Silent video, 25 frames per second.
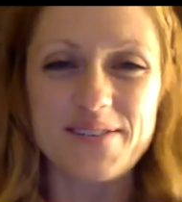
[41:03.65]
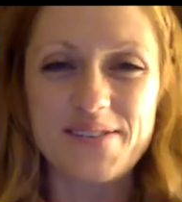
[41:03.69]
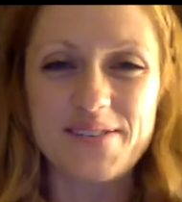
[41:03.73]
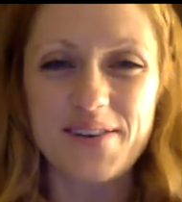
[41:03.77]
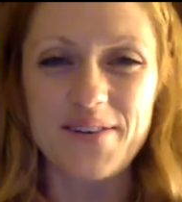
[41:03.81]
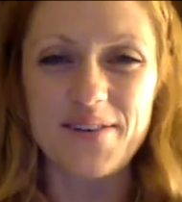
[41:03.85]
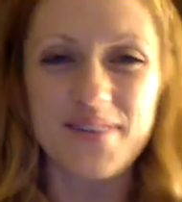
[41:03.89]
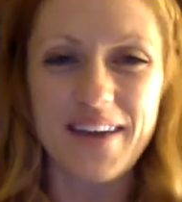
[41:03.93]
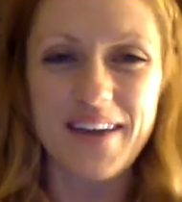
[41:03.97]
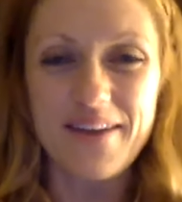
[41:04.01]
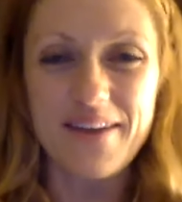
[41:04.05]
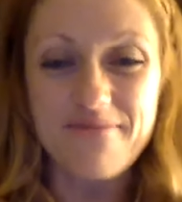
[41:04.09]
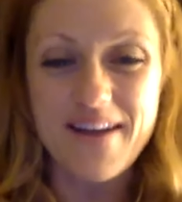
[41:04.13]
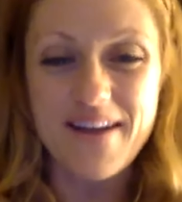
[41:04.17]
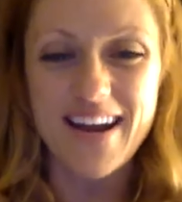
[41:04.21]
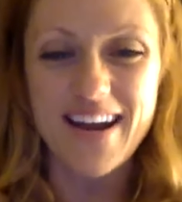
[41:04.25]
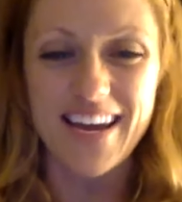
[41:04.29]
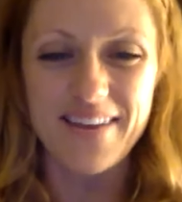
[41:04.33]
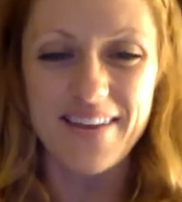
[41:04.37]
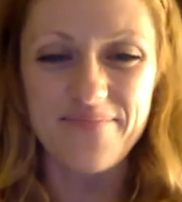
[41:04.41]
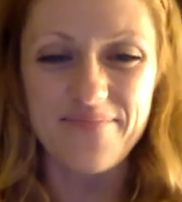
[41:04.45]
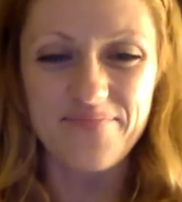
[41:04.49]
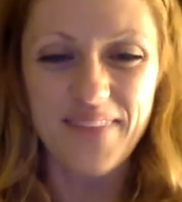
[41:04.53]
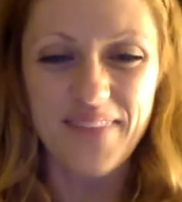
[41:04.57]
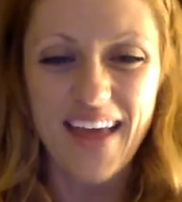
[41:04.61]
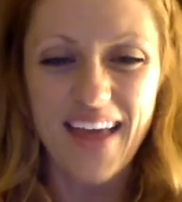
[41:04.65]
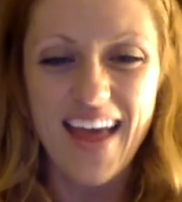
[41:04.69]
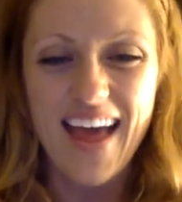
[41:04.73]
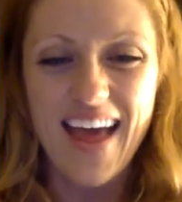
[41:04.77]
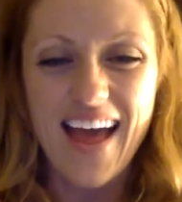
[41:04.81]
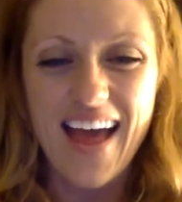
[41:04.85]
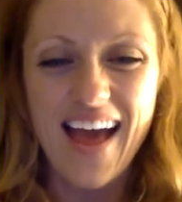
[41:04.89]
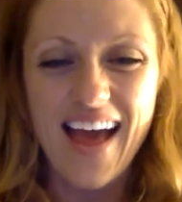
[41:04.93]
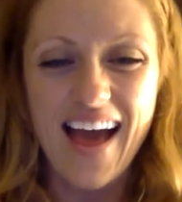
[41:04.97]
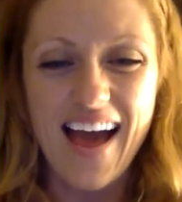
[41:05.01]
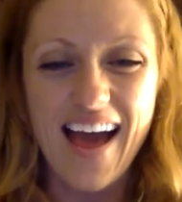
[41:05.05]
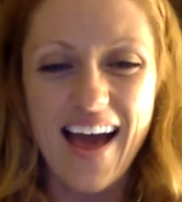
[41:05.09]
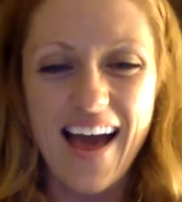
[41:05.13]
So get ready.
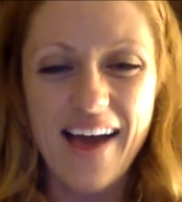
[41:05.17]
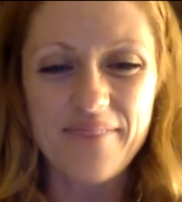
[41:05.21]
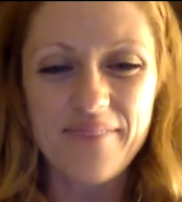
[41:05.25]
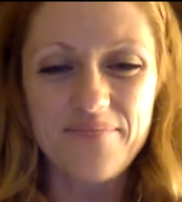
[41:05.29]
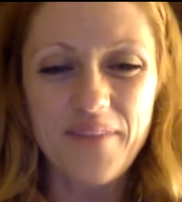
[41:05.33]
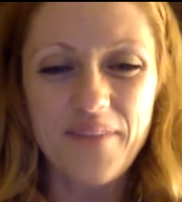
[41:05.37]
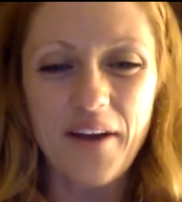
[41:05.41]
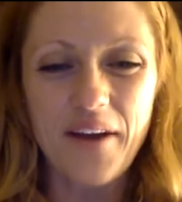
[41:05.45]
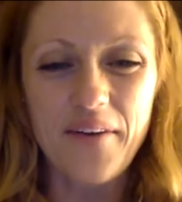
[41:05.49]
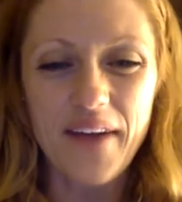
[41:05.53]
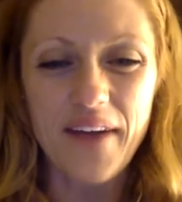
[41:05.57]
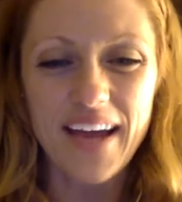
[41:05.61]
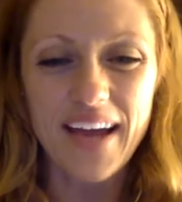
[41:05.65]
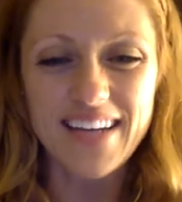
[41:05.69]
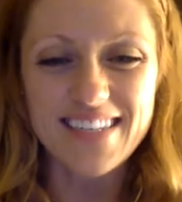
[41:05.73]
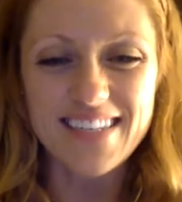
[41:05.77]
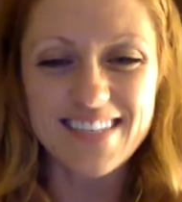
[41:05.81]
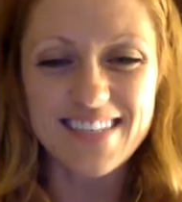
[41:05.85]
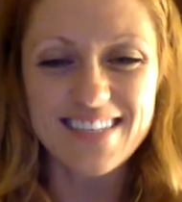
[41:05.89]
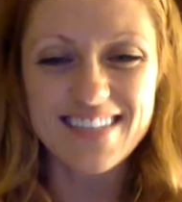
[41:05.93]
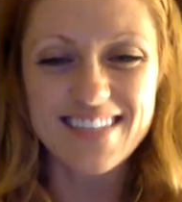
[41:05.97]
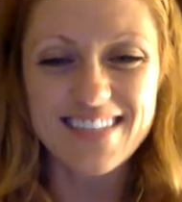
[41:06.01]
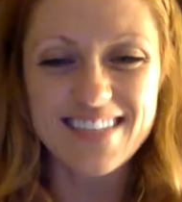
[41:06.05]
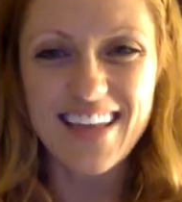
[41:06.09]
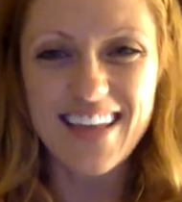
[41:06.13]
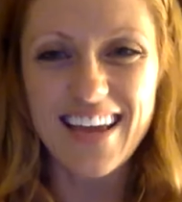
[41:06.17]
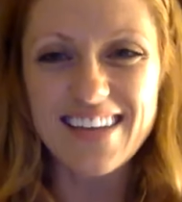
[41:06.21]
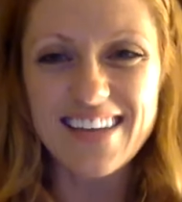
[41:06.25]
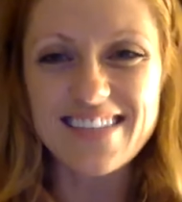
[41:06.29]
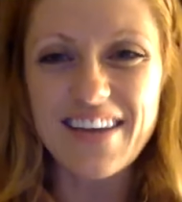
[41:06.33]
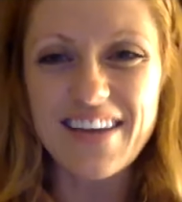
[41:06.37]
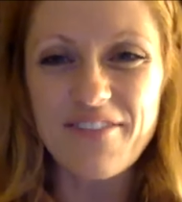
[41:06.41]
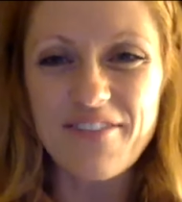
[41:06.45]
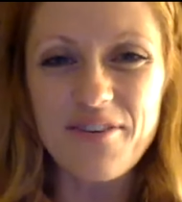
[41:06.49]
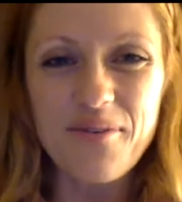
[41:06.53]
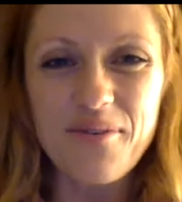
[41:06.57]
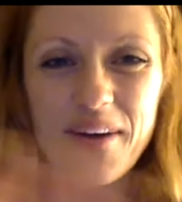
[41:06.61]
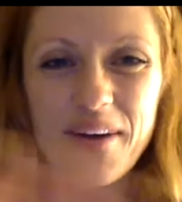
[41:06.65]
All right. Thanks,
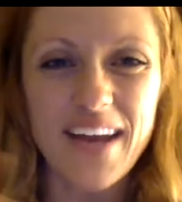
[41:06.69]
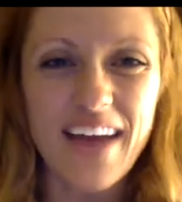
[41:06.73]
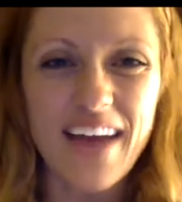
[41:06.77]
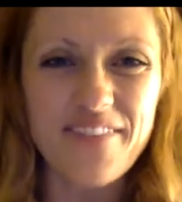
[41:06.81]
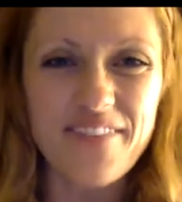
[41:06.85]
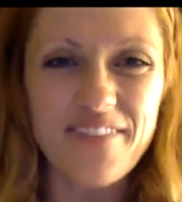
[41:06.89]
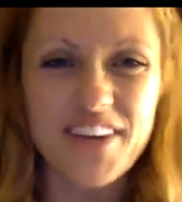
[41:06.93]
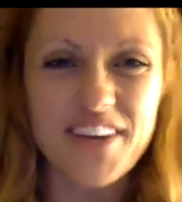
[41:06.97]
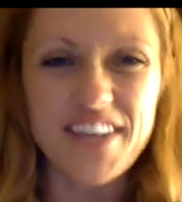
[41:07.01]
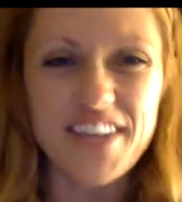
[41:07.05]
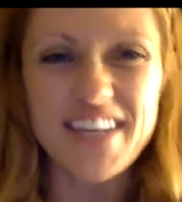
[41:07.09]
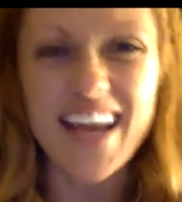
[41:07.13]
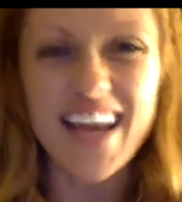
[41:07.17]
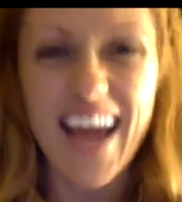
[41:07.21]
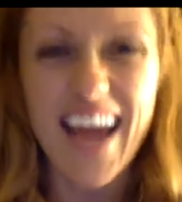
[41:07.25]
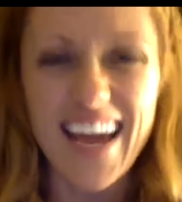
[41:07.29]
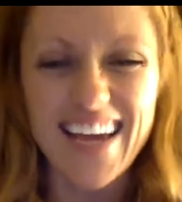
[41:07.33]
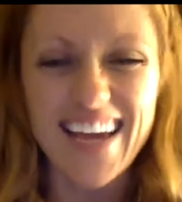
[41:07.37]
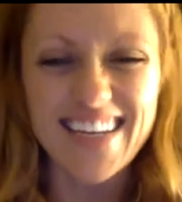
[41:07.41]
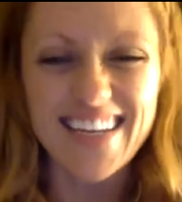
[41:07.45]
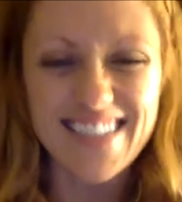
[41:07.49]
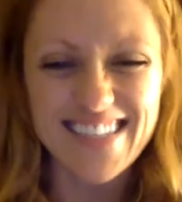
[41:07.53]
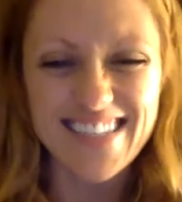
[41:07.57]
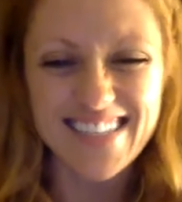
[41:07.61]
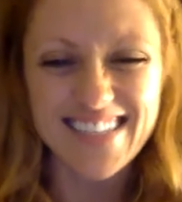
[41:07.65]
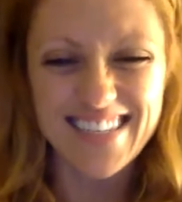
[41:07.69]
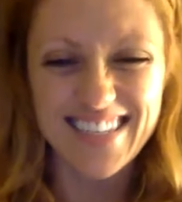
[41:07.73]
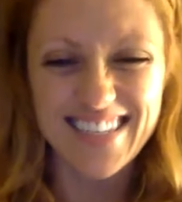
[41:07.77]
everyone. Have a good night.